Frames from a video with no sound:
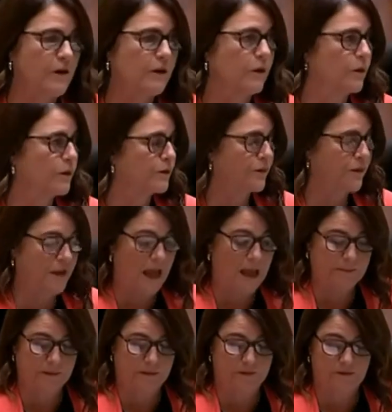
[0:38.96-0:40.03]
calls for the
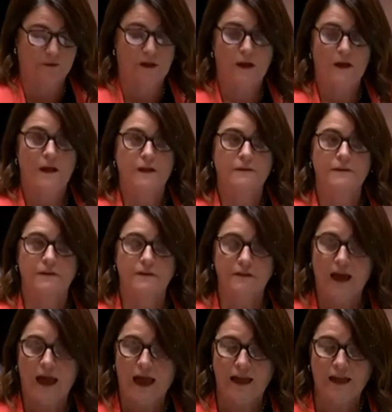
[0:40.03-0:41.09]
ambulance
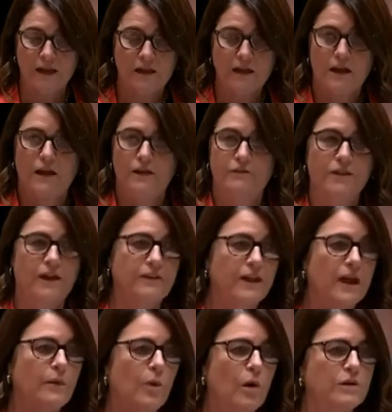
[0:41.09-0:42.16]
today than
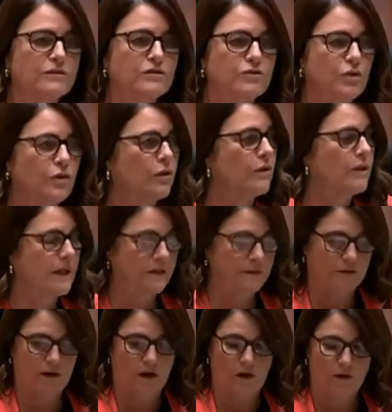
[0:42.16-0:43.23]
there was 2 years
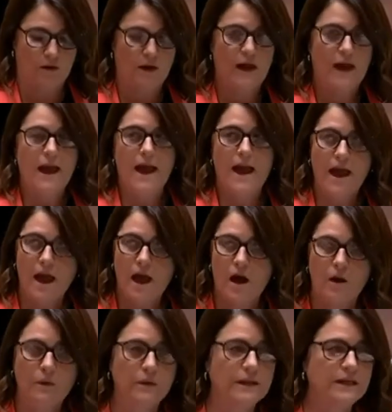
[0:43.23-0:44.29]
ago.
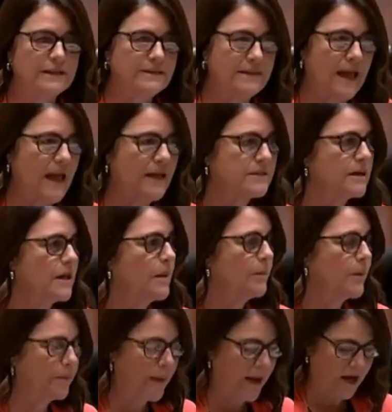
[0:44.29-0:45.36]
How is that
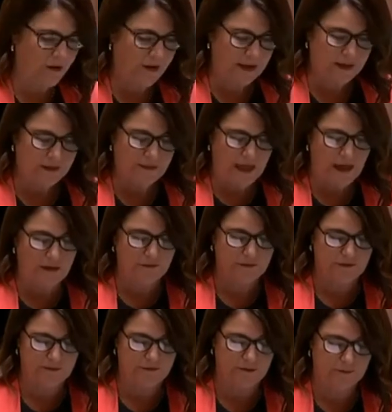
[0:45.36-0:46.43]
preparing the health
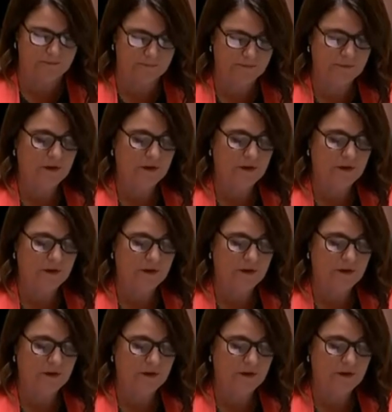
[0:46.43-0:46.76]
system?